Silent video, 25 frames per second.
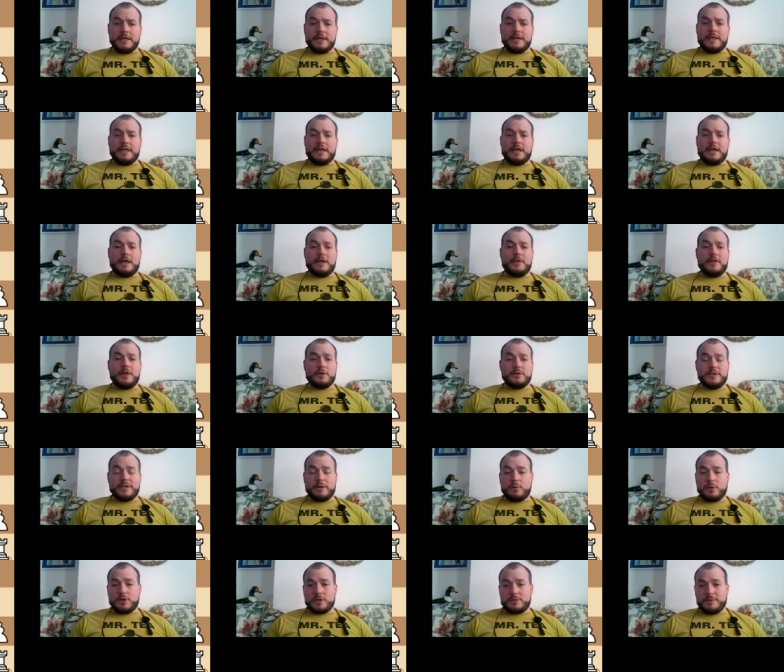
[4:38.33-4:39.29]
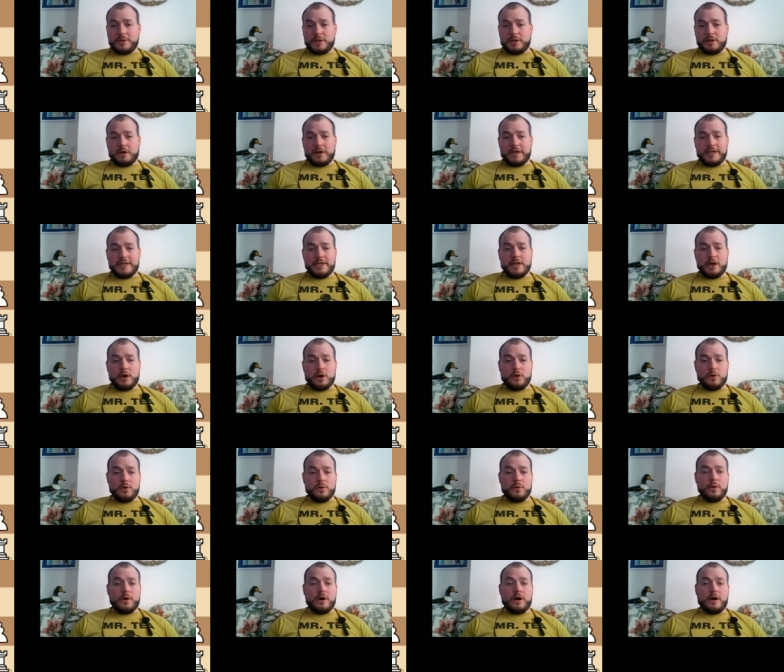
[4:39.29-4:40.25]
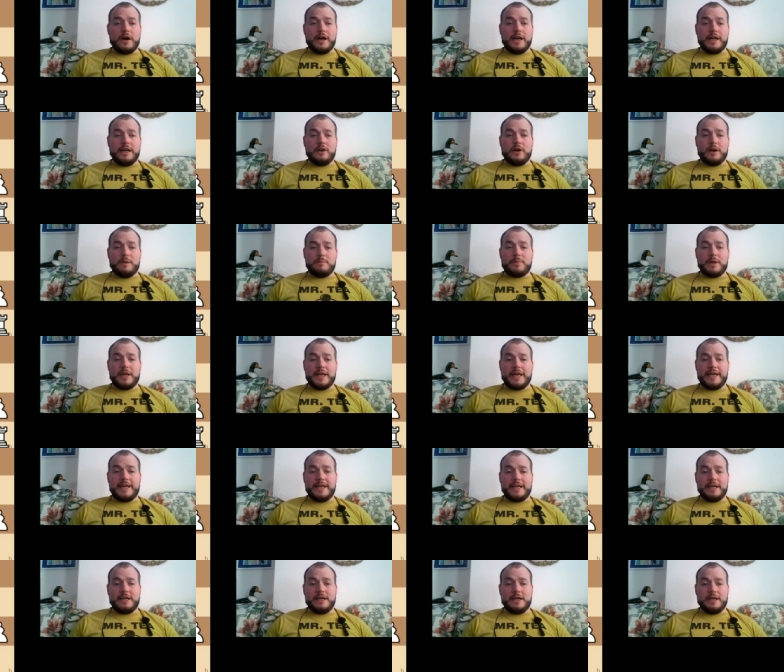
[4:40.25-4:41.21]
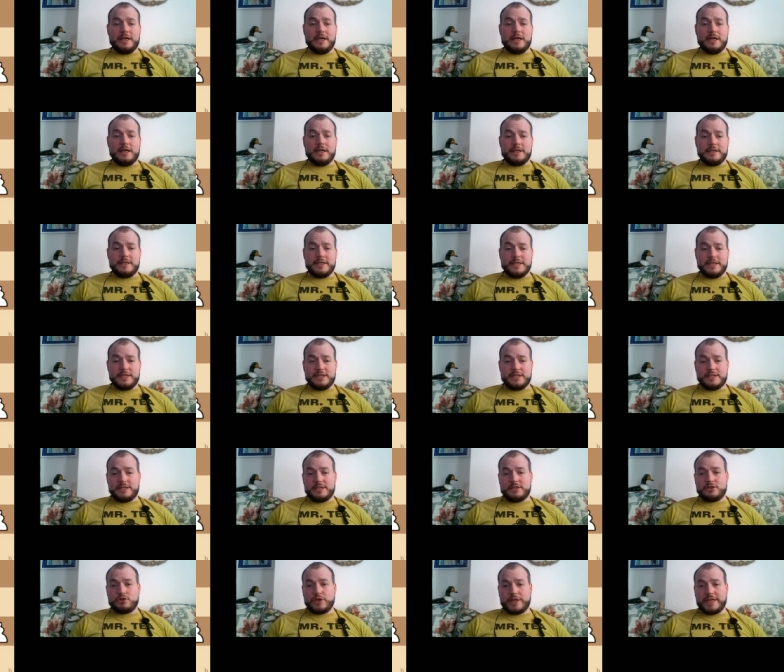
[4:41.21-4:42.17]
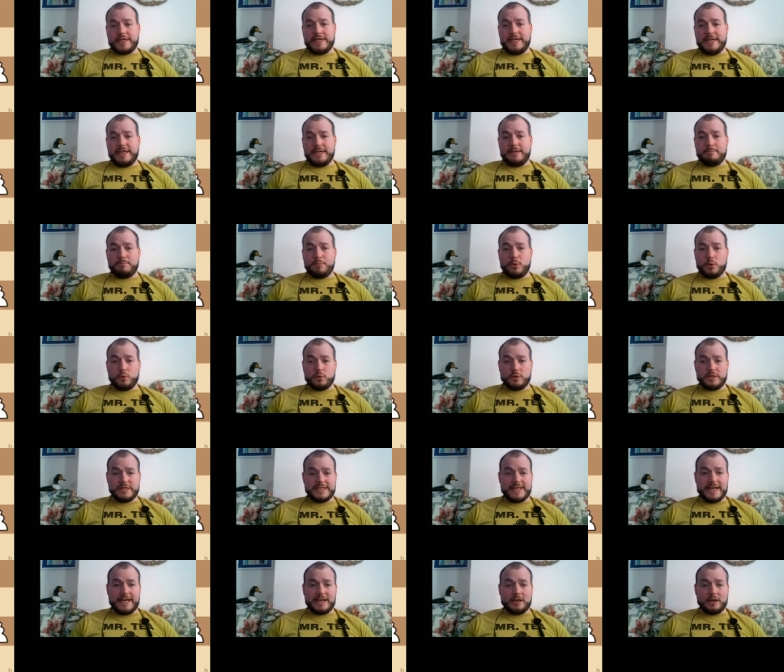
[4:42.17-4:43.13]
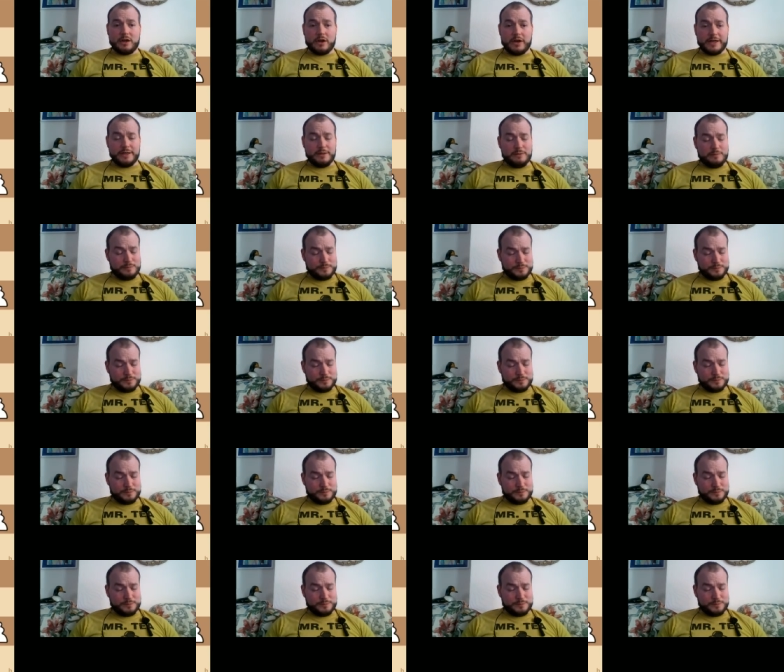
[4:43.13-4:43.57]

Those that watch me online know I like playing this tricky pawn sack line.